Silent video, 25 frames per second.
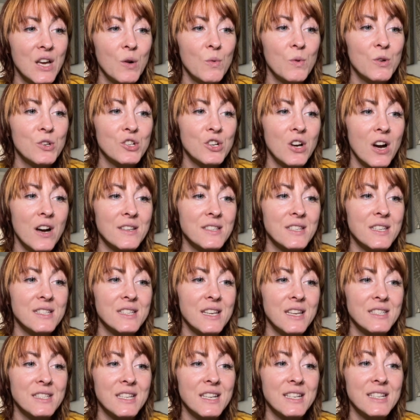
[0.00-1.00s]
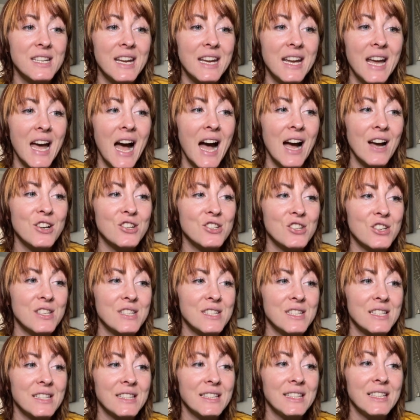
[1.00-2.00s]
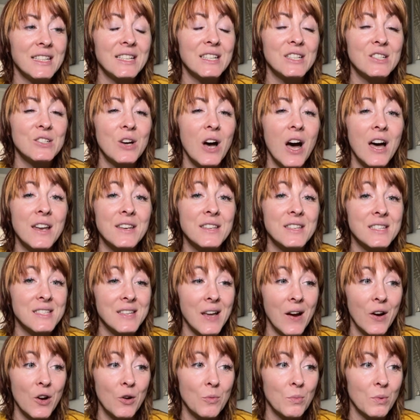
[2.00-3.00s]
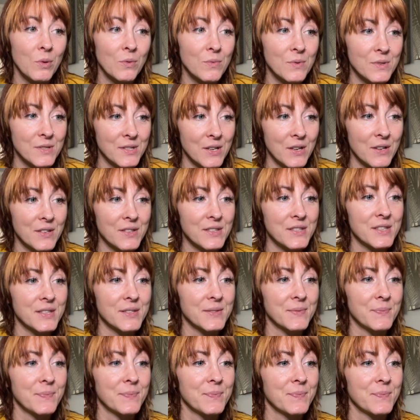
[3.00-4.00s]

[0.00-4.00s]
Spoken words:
which causes us to take actions leading to undesirable results.